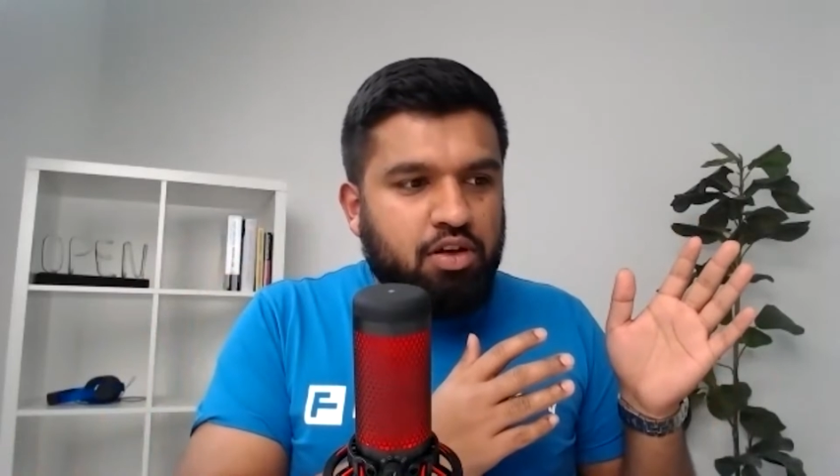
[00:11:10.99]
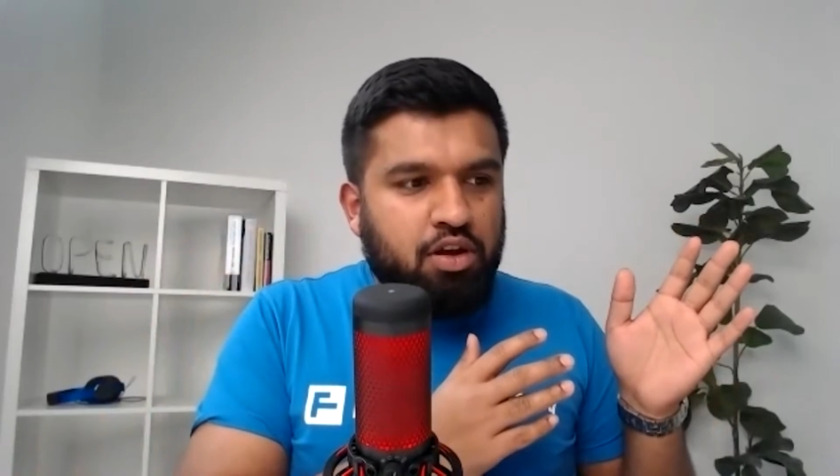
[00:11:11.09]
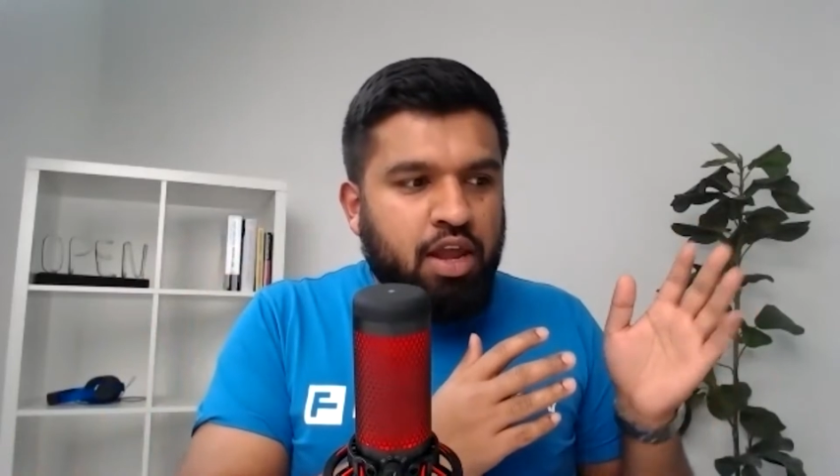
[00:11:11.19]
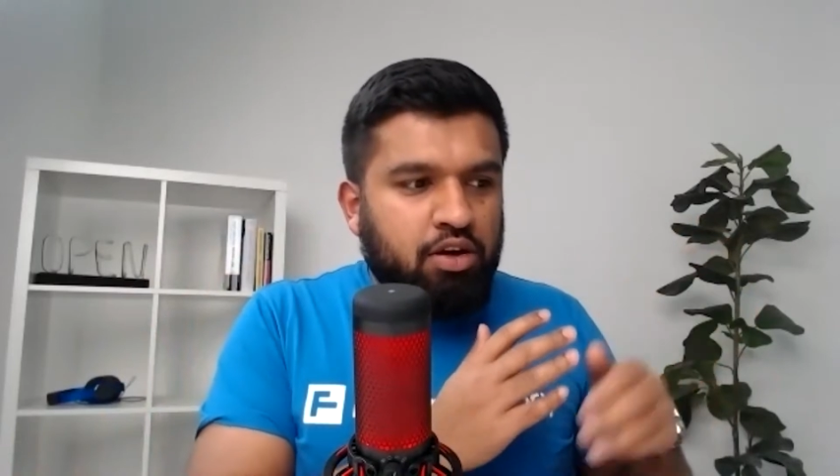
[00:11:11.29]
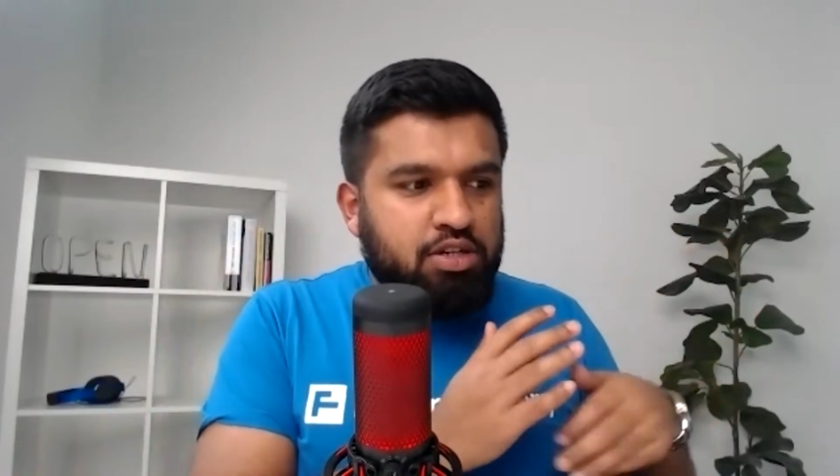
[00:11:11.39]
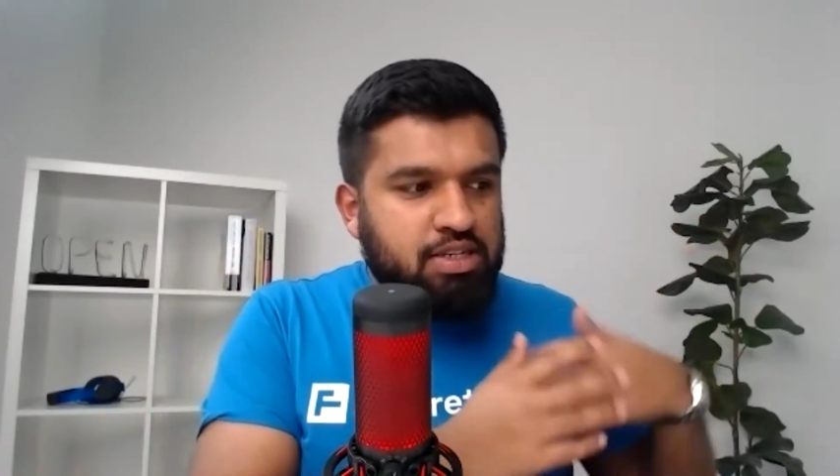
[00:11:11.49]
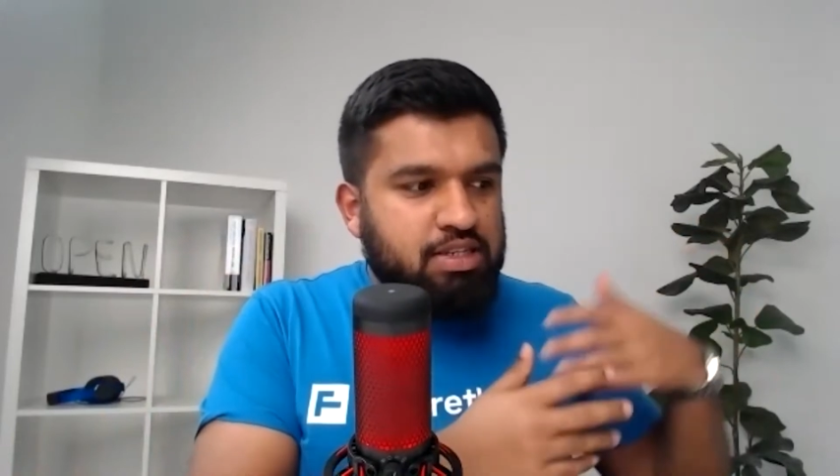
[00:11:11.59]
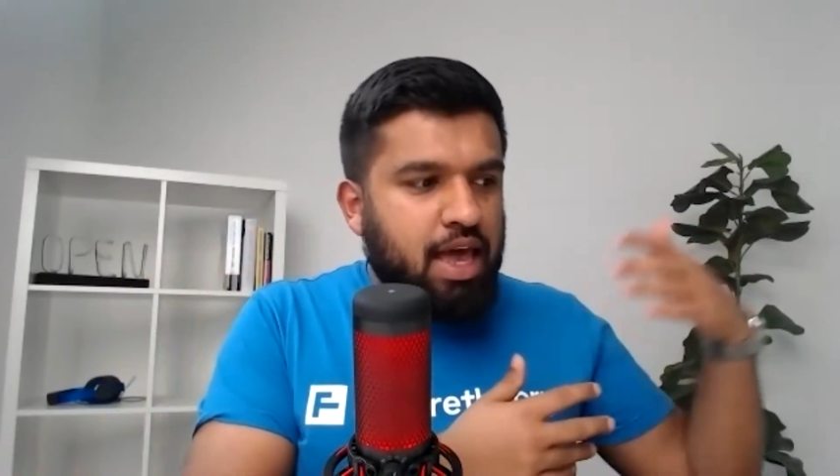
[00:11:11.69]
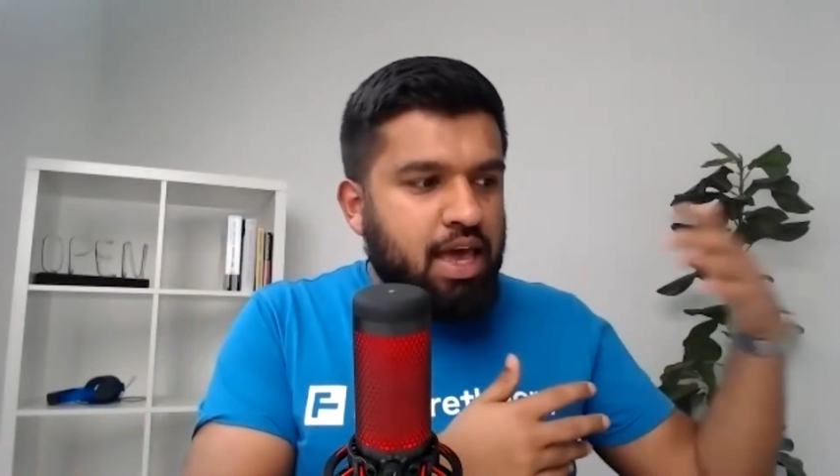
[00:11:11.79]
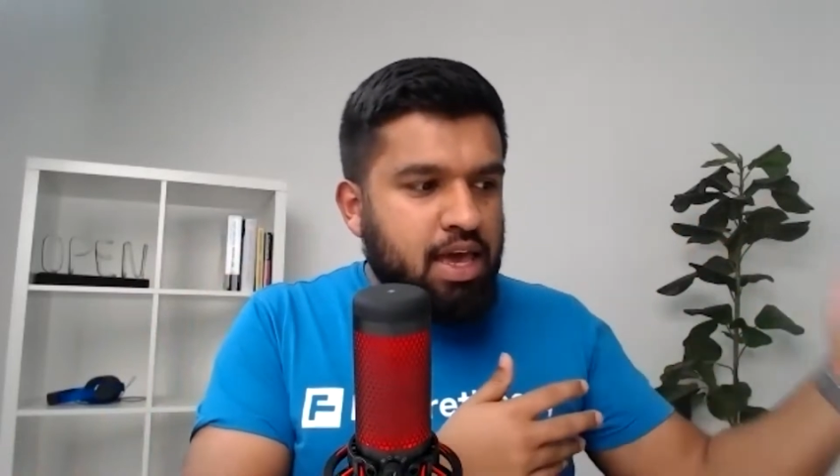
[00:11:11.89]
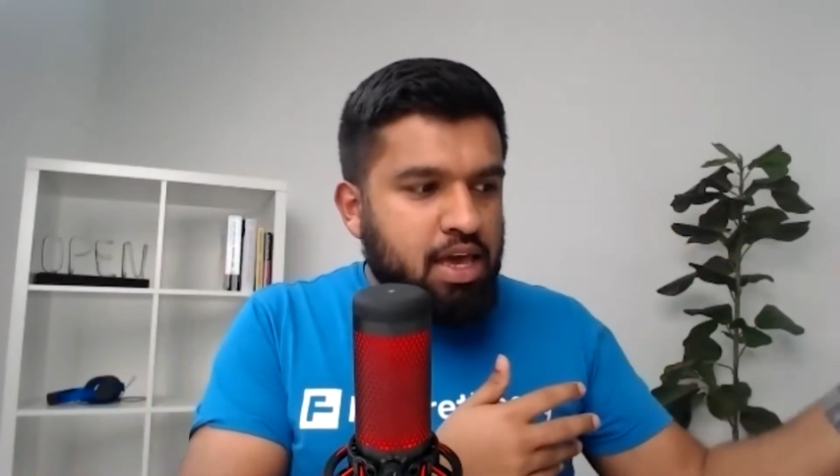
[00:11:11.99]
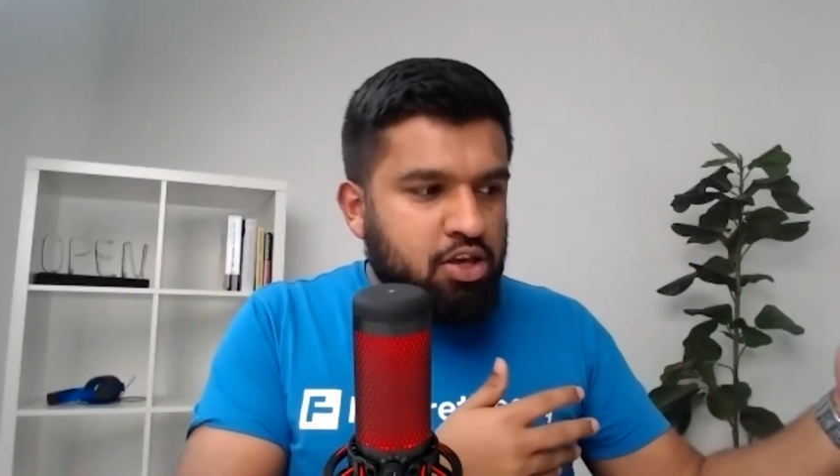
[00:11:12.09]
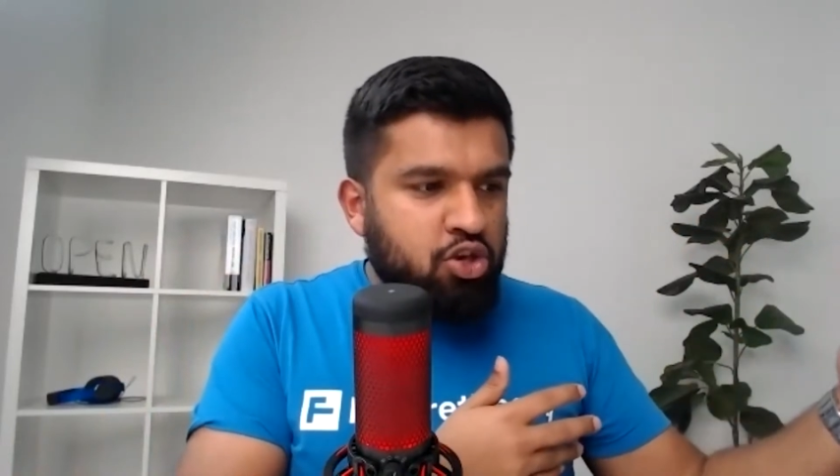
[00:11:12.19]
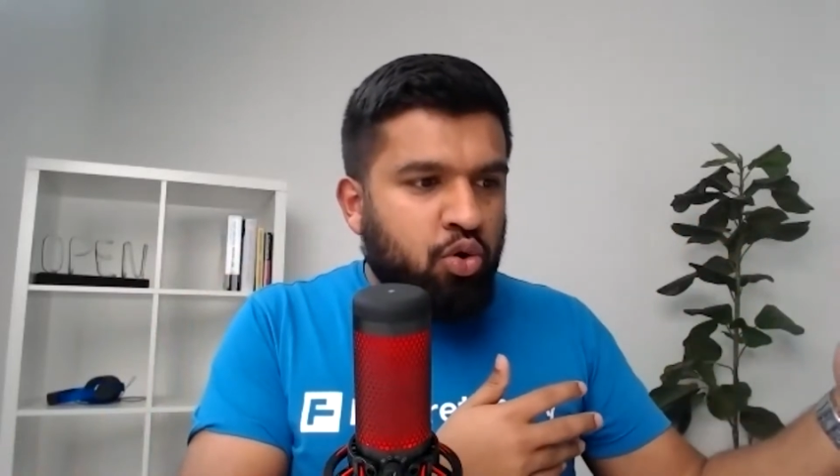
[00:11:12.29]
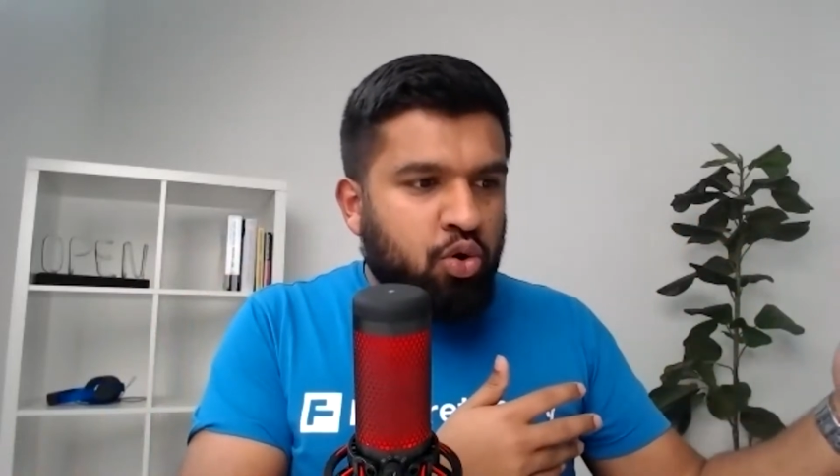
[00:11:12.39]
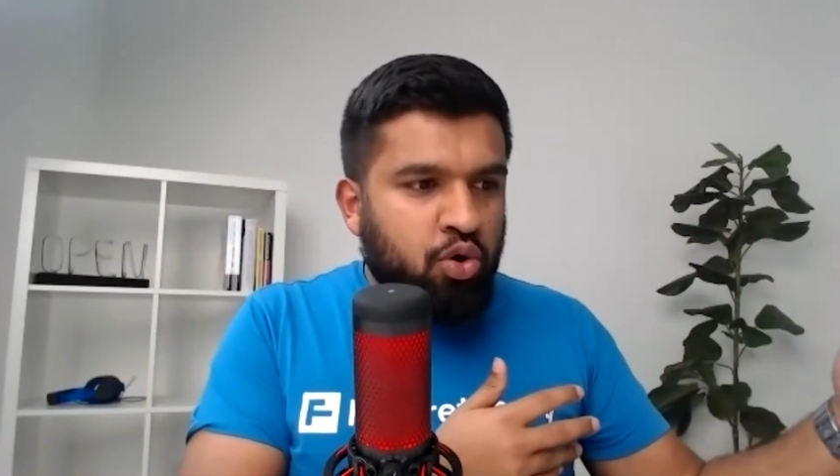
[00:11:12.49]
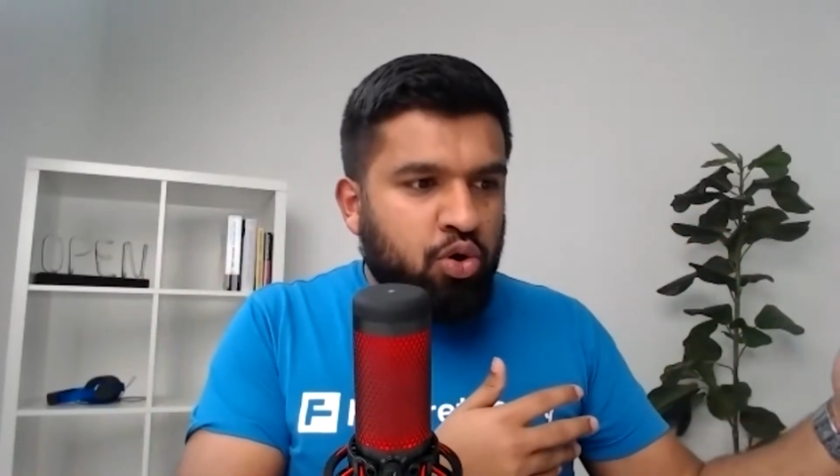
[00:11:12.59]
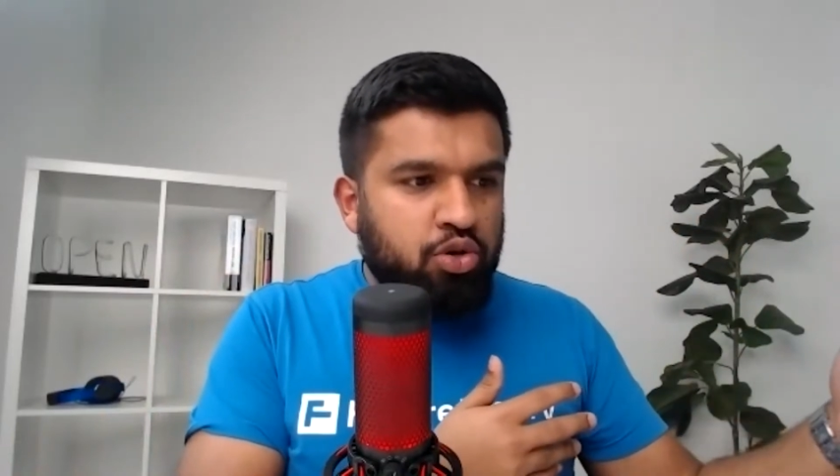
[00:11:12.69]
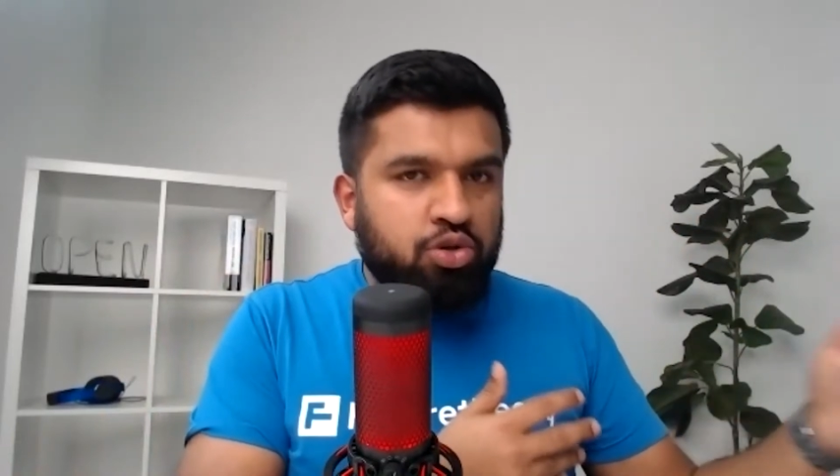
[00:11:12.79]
now, to say you're